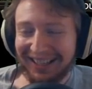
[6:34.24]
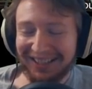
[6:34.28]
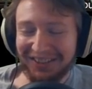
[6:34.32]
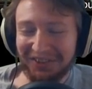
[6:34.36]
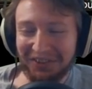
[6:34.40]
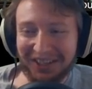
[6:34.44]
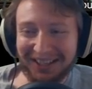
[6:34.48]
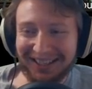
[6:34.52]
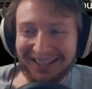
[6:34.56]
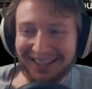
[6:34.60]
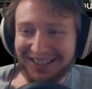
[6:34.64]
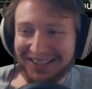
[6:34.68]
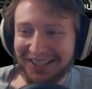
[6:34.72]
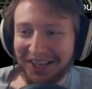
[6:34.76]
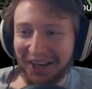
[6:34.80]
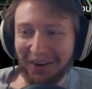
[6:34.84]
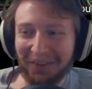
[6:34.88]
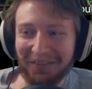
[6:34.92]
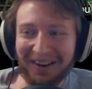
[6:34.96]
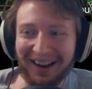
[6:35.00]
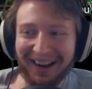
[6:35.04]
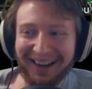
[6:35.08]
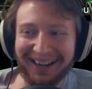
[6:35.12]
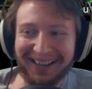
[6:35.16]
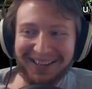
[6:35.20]
You can get
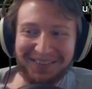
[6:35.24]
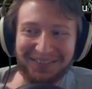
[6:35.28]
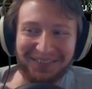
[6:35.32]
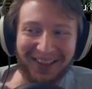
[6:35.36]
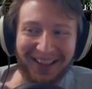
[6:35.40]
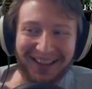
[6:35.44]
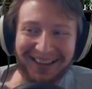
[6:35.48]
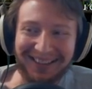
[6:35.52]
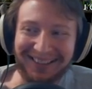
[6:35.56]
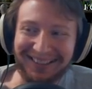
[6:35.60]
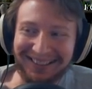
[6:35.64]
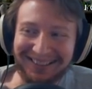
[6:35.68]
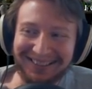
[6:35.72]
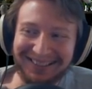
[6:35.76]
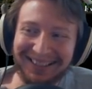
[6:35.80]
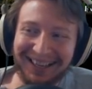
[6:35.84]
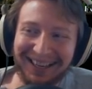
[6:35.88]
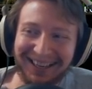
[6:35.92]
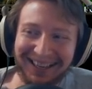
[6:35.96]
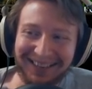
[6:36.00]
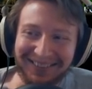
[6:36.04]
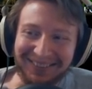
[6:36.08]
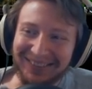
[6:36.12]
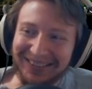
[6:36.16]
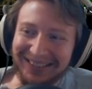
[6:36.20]
so many bindings
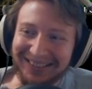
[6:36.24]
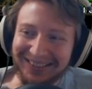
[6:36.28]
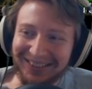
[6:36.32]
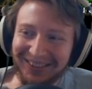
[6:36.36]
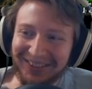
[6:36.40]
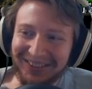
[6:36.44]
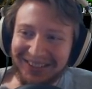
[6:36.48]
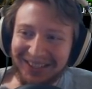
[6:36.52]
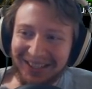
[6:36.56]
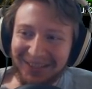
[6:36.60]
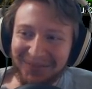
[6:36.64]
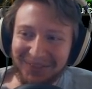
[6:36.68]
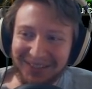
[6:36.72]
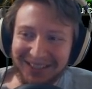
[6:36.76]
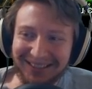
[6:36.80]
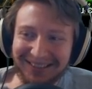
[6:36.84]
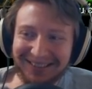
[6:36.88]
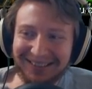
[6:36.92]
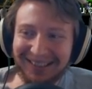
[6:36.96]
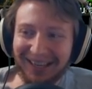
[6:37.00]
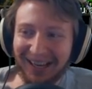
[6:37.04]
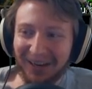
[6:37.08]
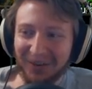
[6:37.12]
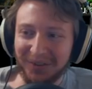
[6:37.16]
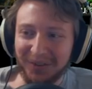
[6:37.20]
for so cheap, and then
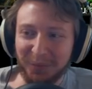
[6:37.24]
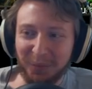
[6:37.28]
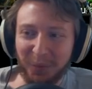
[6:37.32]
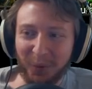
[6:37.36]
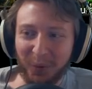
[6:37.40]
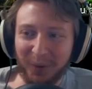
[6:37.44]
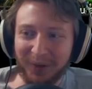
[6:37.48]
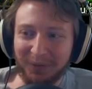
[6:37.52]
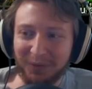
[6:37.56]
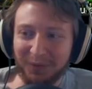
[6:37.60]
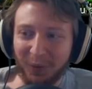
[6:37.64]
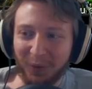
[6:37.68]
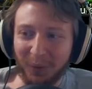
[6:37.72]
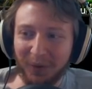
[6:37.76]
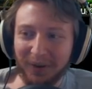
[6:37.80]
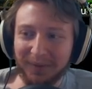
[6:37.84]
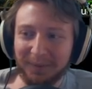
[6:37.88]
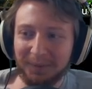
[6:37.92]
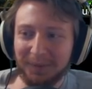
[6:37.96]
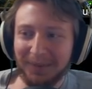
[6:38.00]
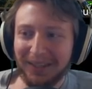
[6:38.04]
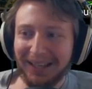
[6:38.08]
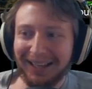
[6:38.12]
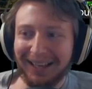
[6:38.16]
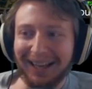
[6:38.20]
scours are zero point four.
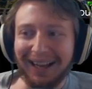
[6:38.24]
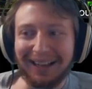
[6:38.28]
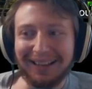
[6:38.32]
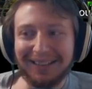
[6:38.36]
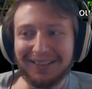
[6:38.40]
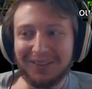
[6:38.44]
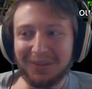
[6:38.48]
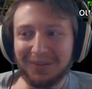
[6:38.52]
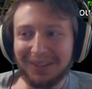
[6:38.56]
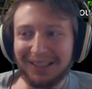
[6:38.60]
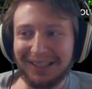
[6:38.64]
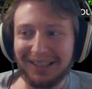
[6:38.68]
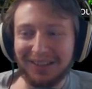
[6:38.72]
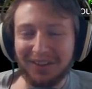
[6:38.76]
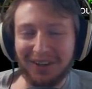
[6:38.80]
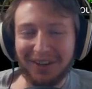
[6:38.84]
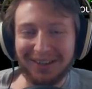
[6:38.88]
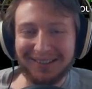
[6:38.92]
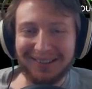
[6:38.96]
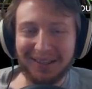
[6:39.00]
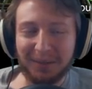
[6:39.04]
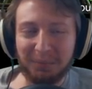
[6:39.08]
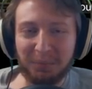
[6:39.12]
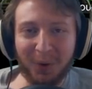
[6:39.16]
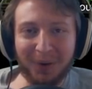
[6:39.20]
Uh, so really, it
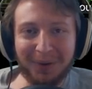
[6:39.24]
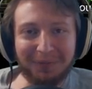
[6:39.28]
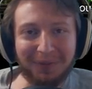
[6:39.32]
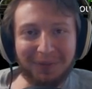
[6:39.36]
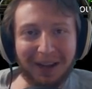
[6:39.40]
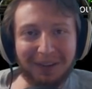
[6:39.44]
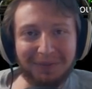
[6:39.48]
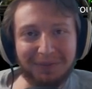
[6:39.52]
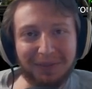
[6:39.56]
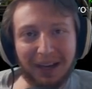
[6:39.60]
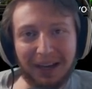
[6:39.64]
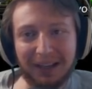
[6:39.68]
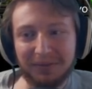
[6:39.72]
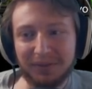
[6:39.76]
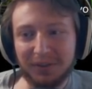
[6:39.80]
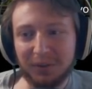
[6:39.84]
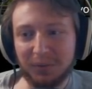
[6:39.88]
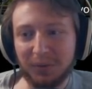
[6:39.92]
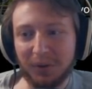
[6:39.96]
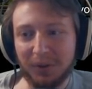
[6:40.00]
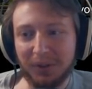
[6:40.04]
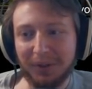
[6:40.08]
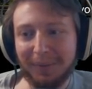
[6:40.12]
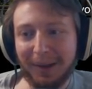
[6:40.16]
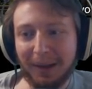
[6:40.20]
costs like zero point five five to
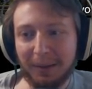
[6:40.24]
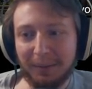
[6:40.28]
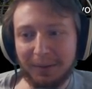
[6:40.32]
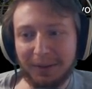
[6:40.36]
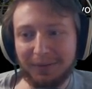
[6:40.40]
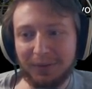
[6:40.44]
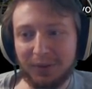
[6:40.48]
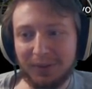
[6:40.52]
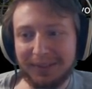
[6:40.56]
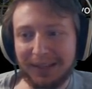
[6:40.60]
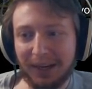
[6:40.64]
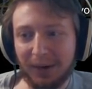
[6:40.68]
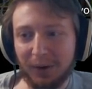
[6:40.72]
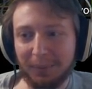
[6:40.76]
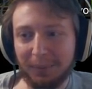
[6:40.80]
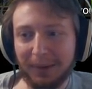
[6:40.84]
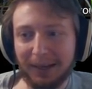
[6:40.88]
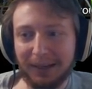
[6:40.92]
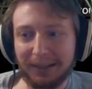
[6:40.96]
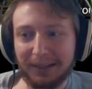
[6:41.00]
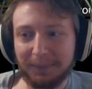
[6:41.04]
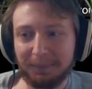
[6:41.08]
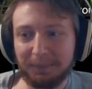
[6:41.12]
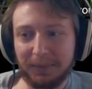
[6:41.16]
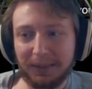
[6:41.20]
roll your map if you scour
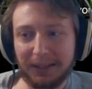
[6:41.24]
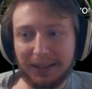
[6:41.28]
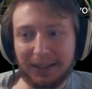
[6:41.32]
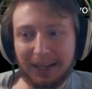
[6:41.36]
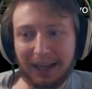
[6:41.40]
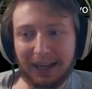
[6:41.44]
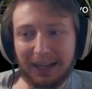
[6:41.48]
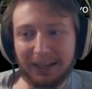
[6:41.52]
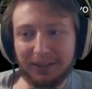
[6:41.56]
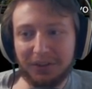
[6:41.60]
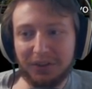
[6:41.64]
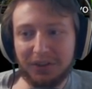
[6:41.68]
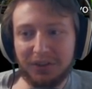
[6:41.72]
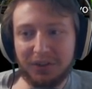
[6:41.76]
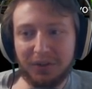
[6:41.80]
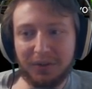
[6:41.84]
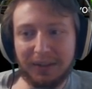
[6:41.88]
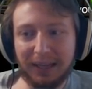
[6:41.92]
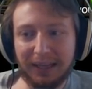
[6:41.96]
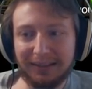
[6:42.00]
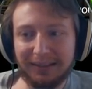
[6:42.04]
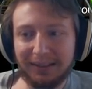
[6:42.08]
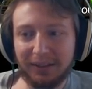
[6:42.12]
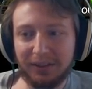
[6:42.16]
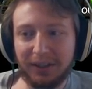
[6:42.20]
binding. Uh, just do
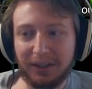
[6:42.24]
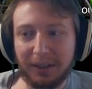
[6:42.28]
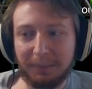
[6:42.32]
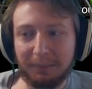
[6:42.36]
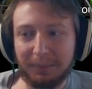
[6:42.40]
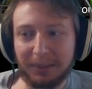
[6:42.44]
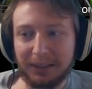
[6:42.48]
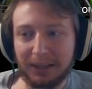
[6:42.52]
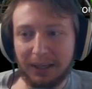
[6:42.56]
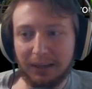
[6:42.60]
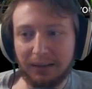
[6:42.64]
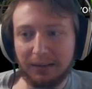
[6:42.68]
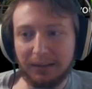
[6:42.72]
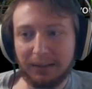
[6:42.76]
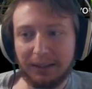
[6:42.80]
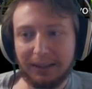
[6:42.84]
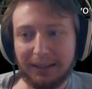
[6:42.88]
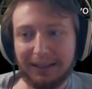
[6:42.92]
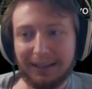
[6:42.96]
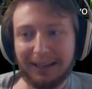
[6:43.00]
that until you hit beyond.